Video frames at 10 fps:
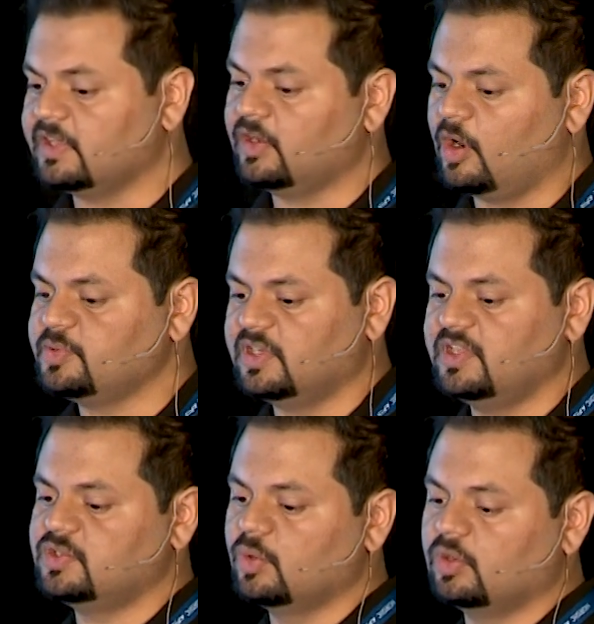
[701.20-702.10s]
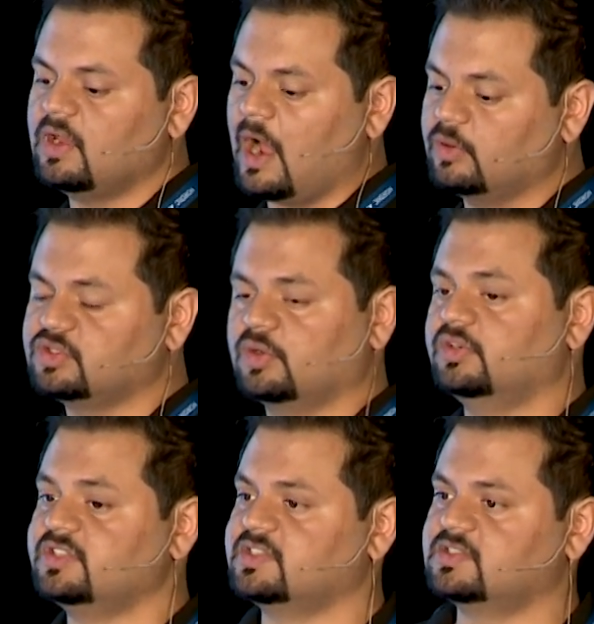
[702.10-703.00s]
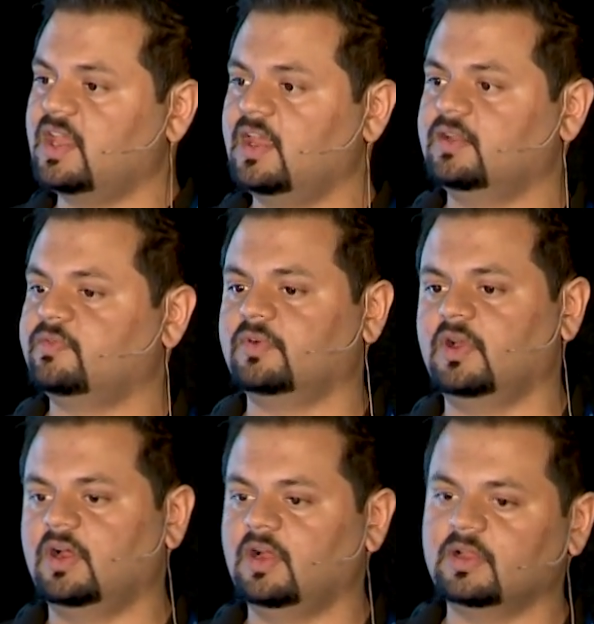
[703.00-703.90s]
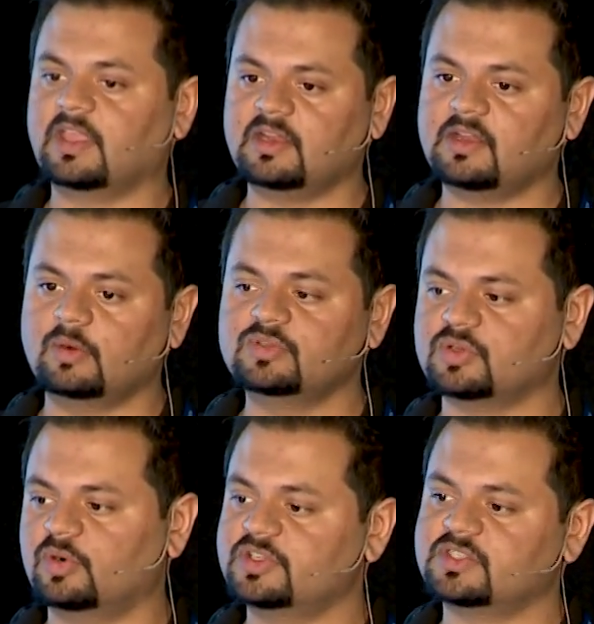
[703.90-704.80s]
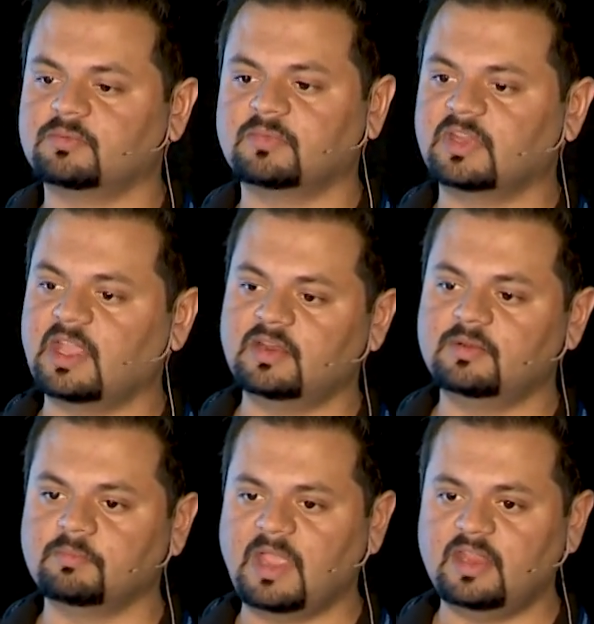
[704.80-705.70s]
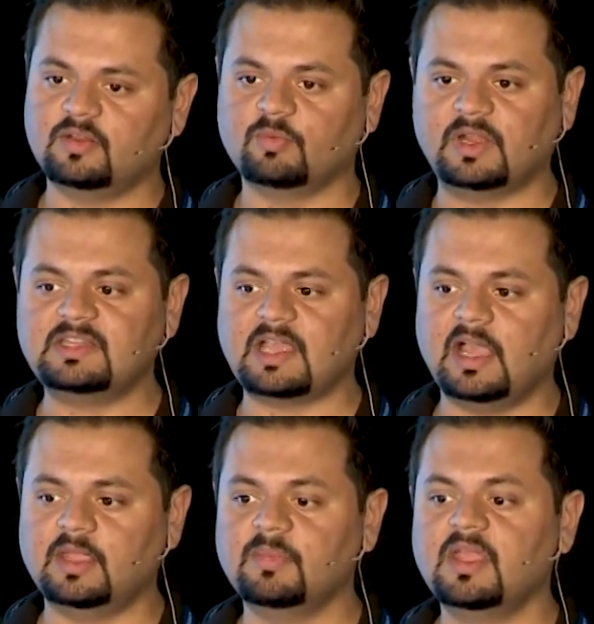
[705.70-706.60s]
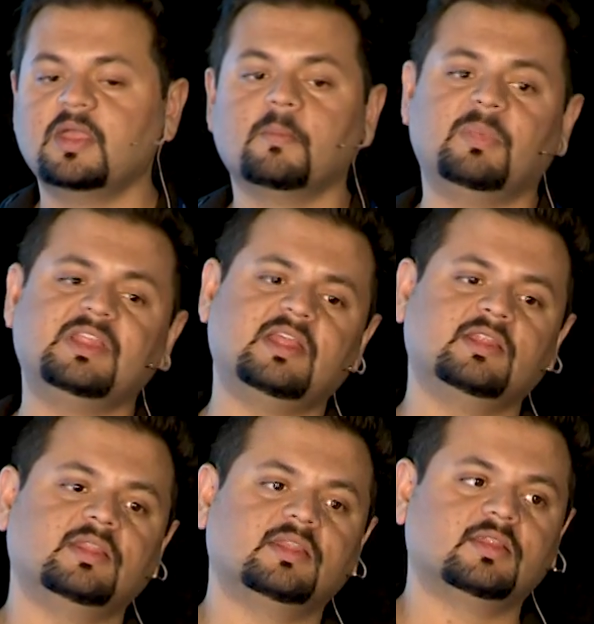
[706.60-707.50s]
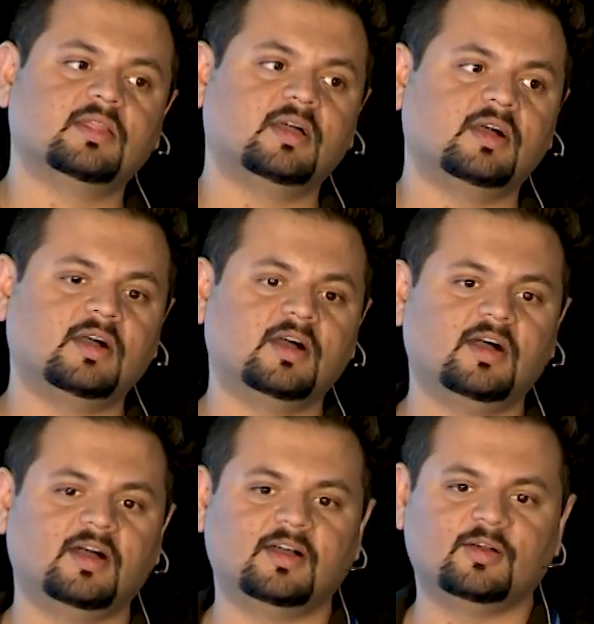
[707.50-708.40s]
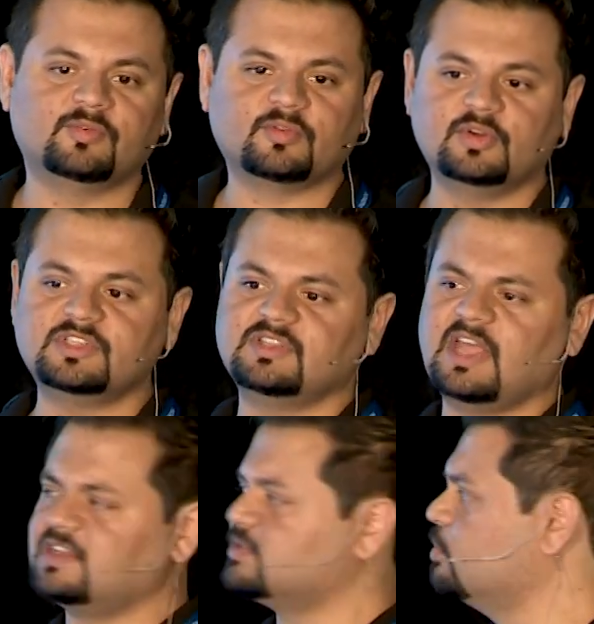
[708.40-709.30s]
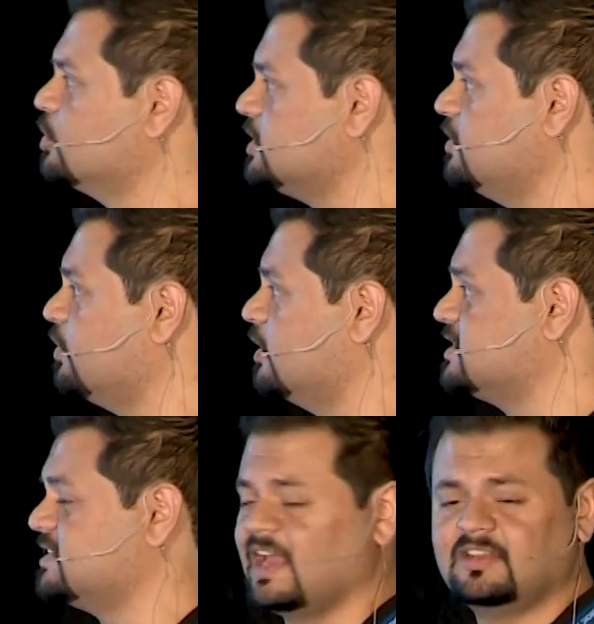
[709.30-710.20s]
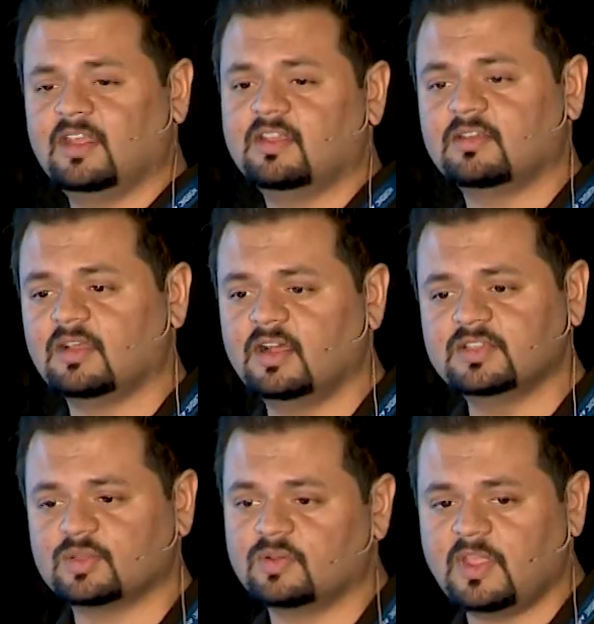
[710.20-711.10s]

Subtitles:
other option is you could outsource it, get it outsourced, get it made one time, but then of course that's mostly for static sort of